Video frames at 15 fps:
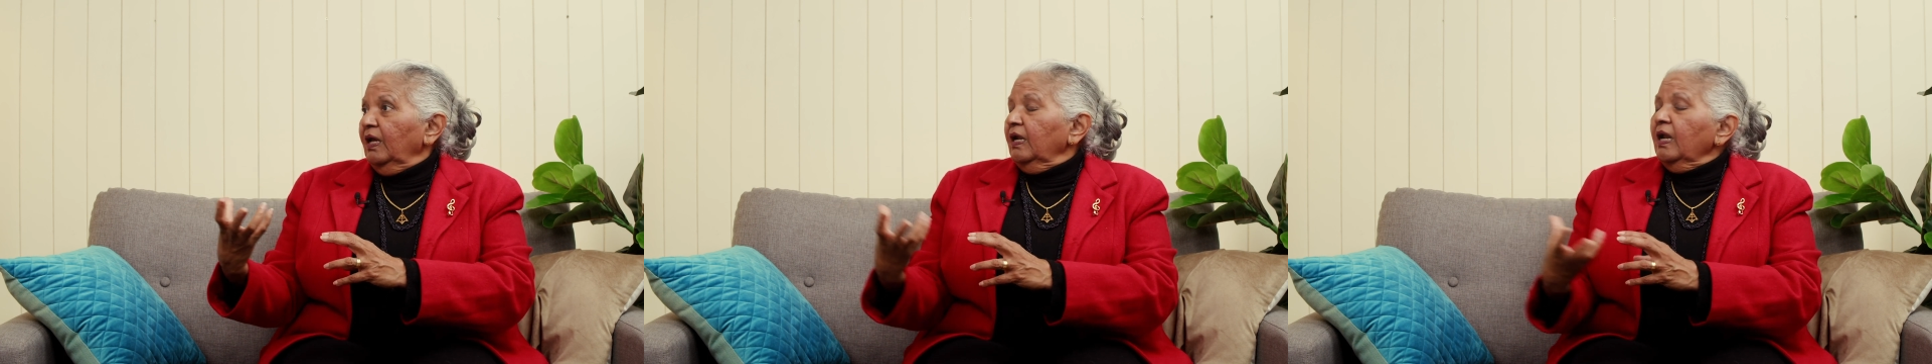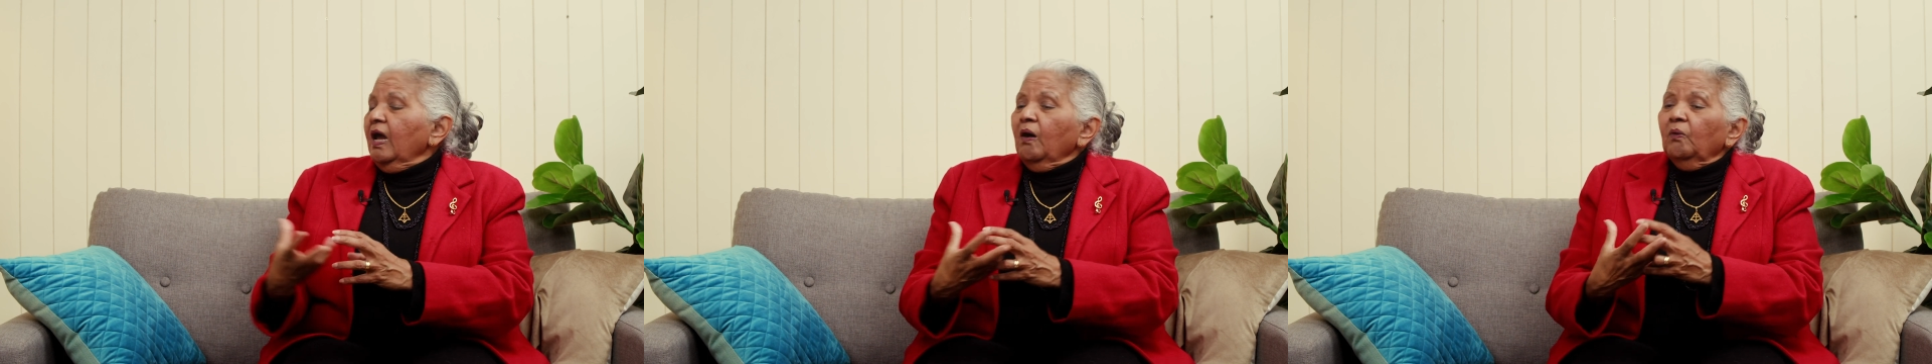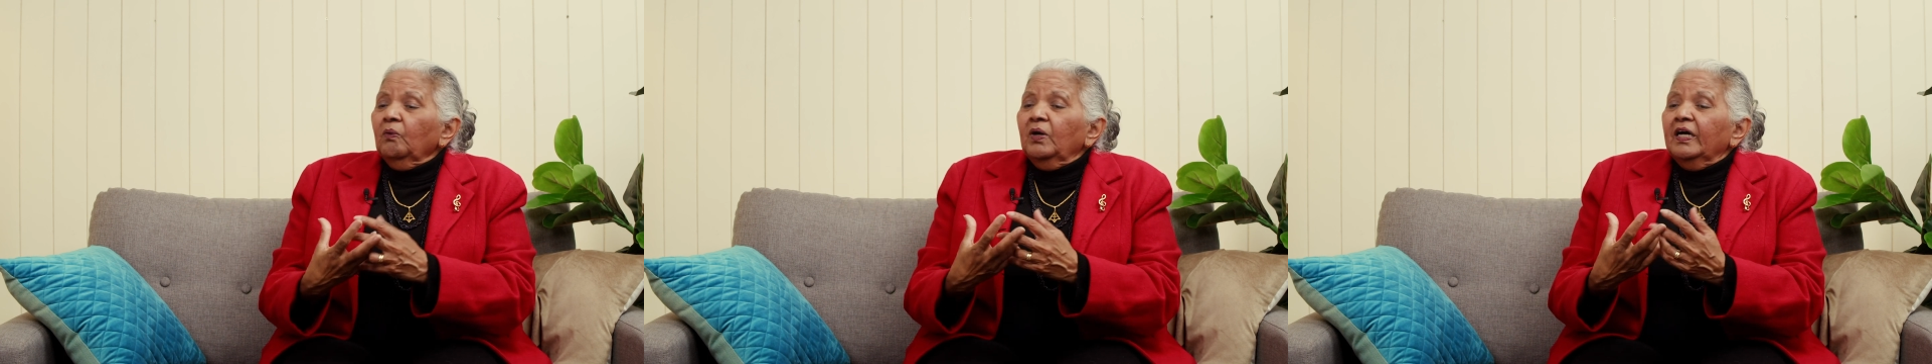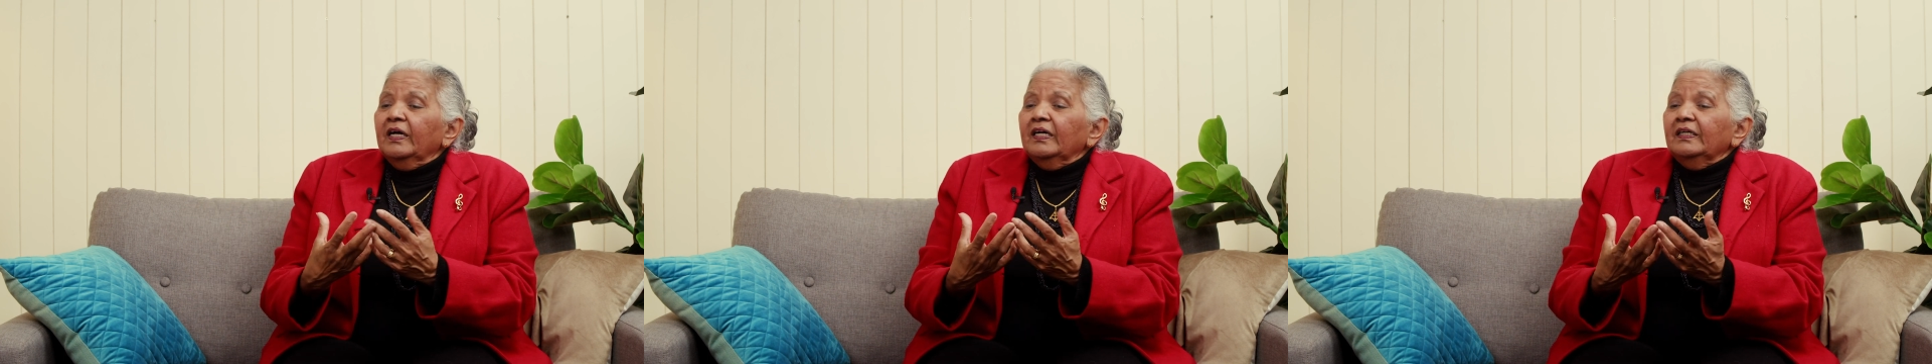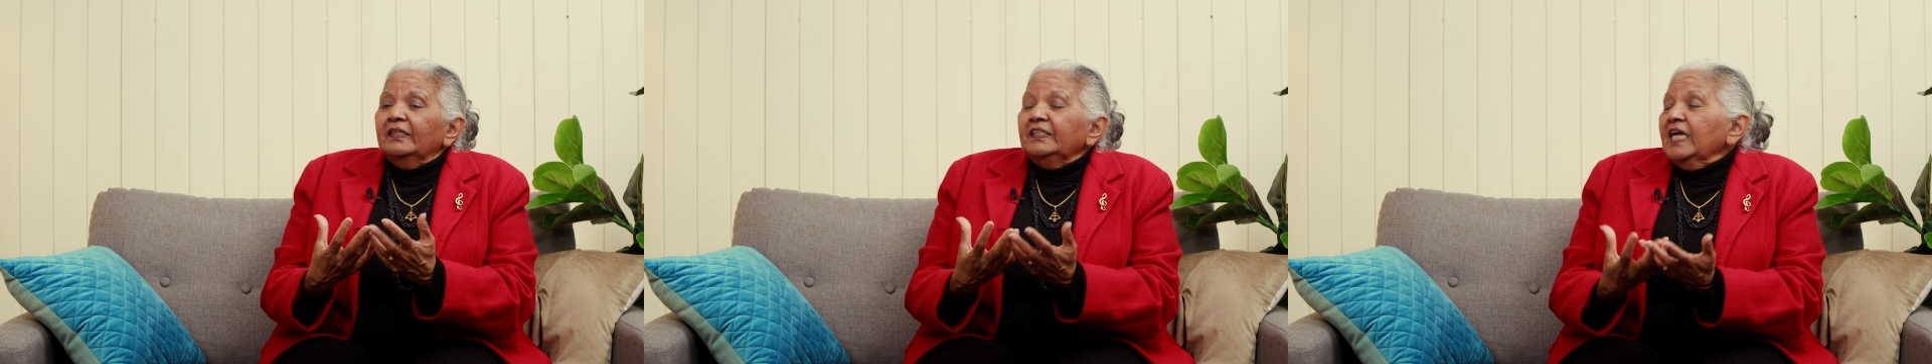Now,
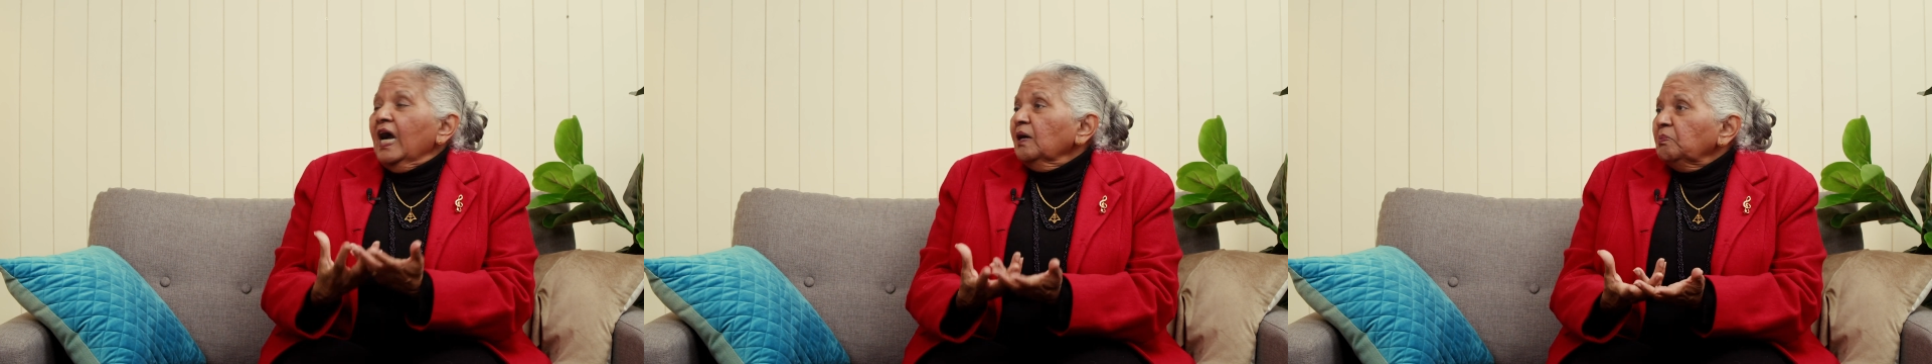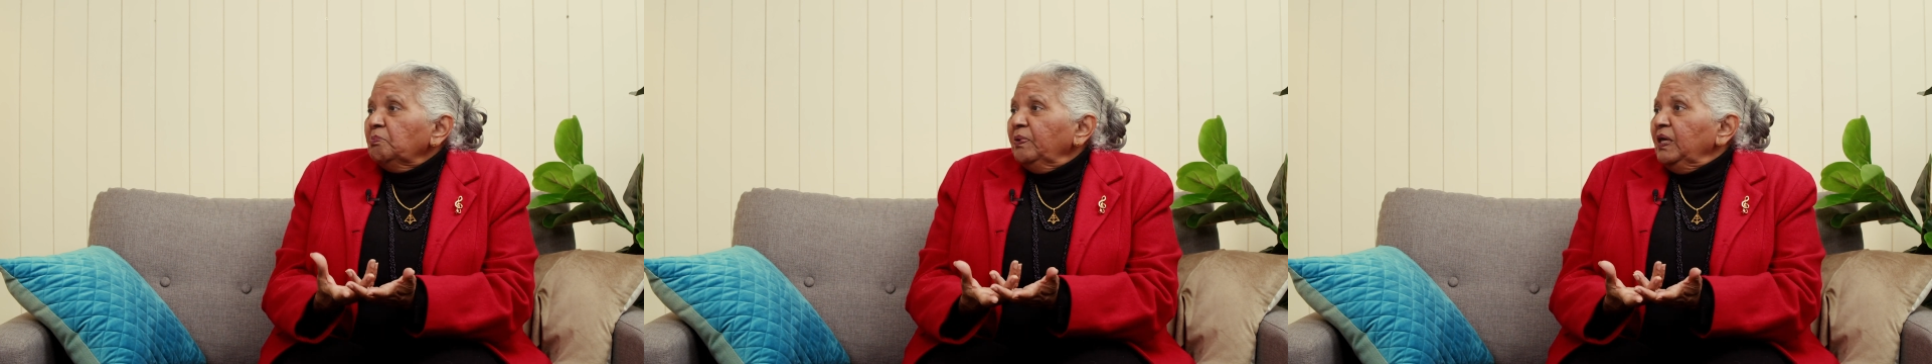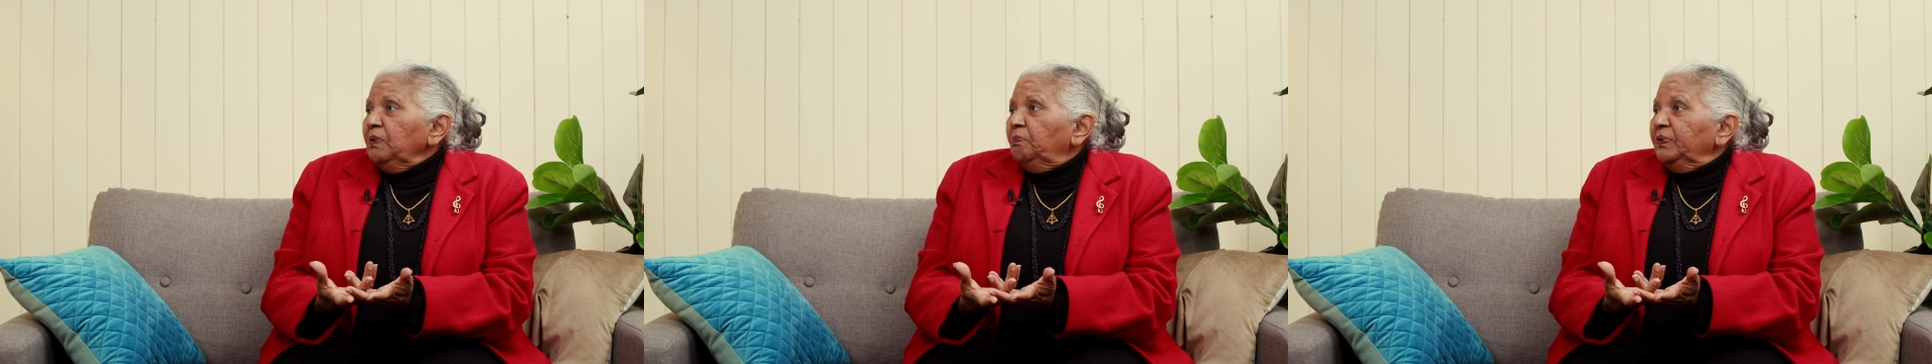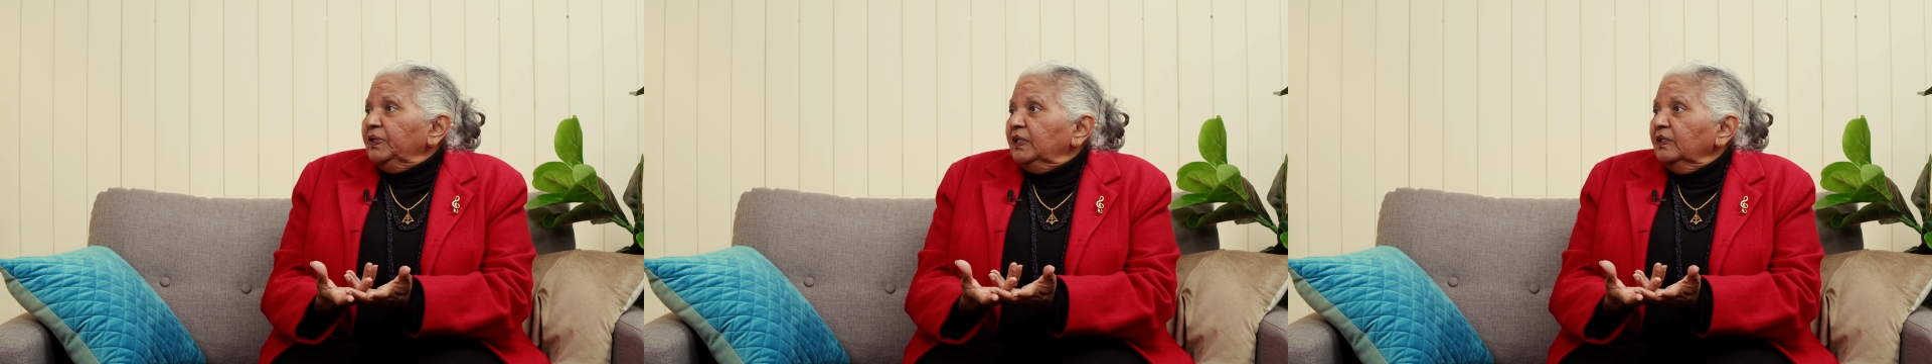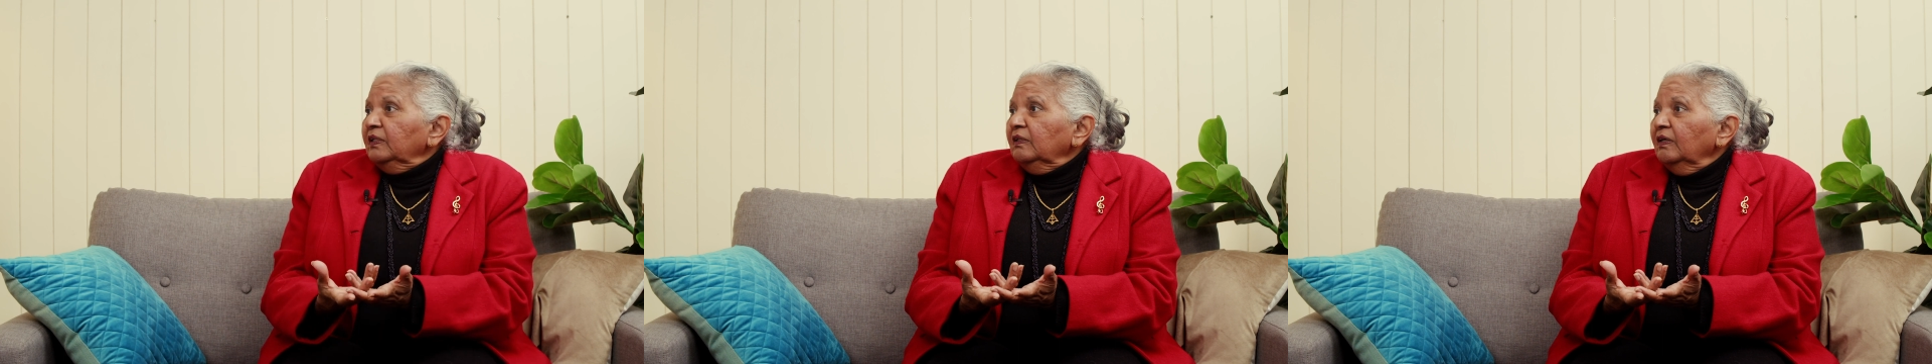young
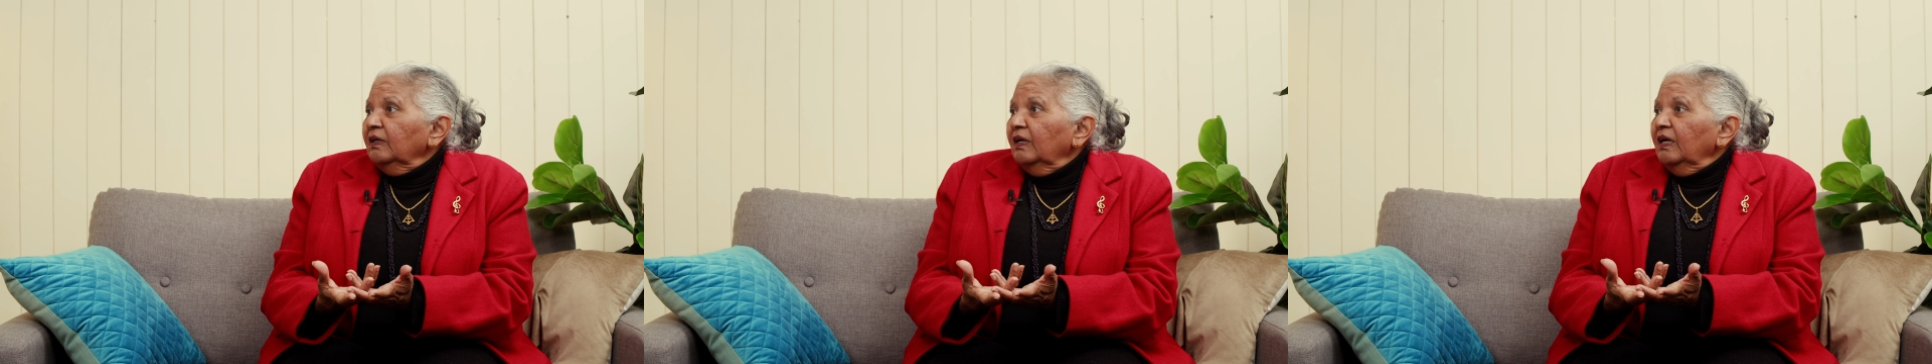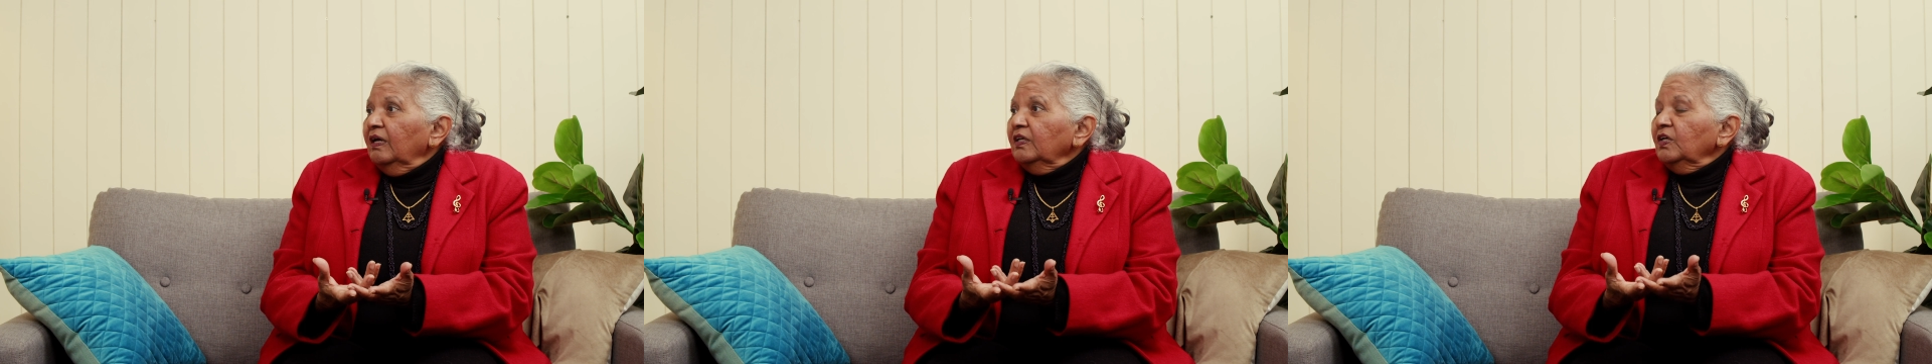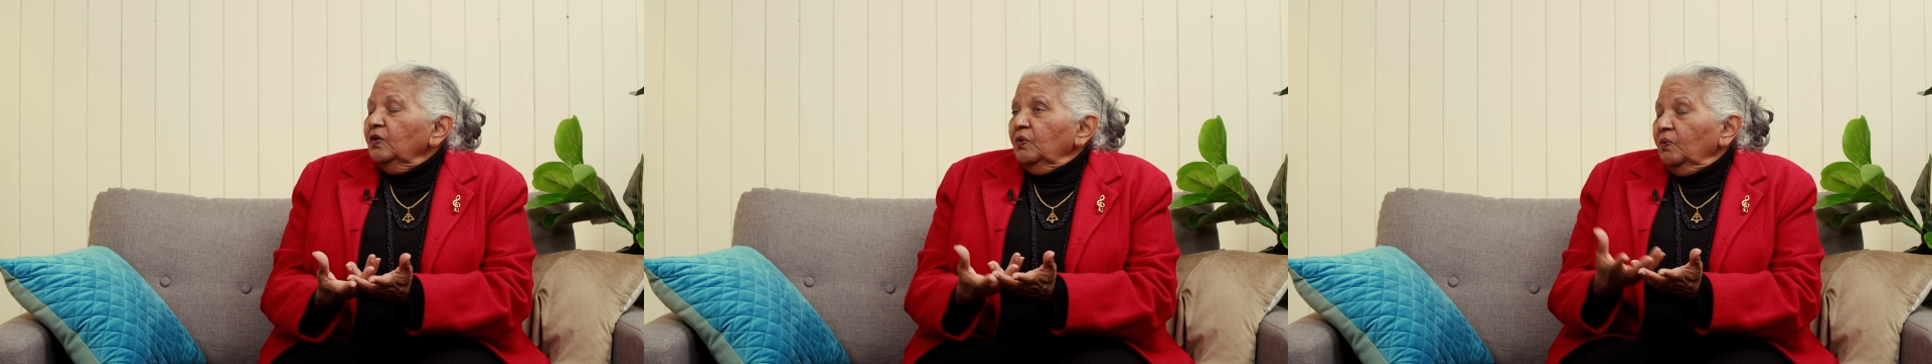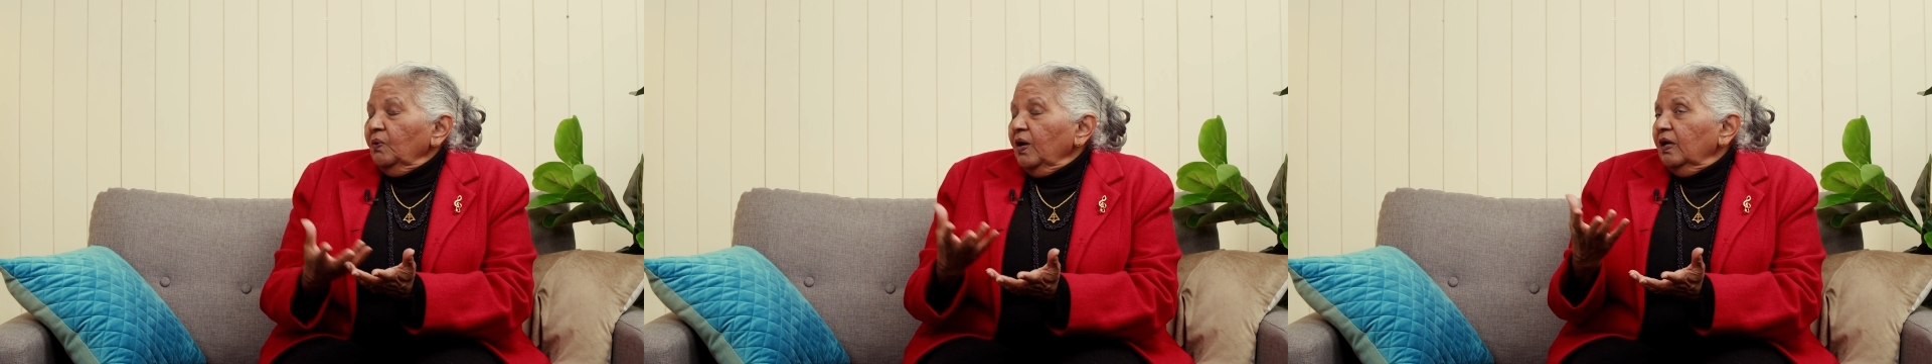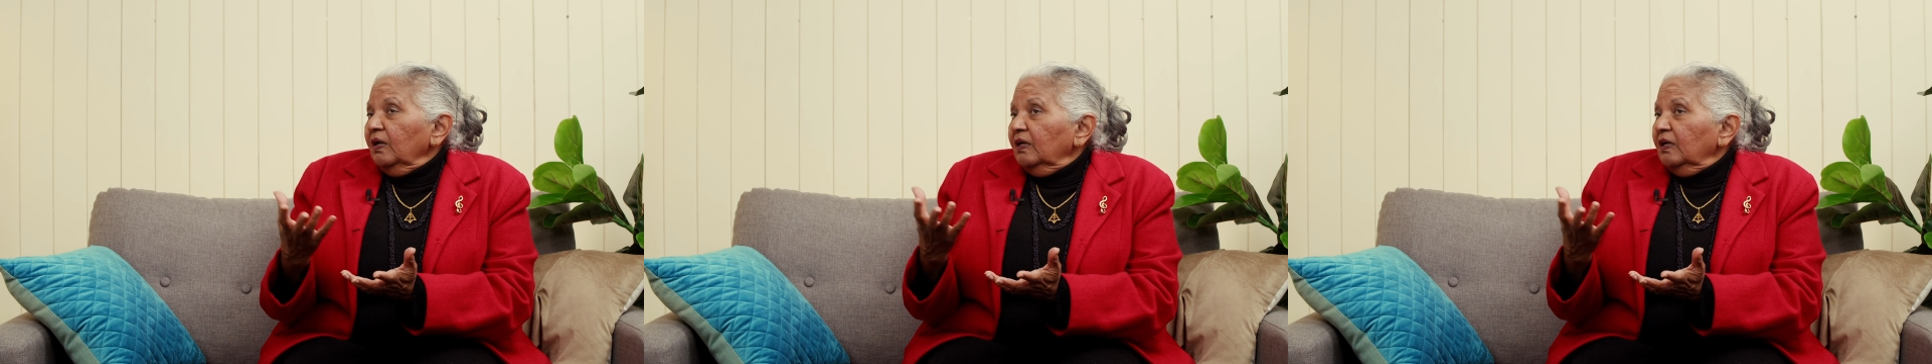people, you know,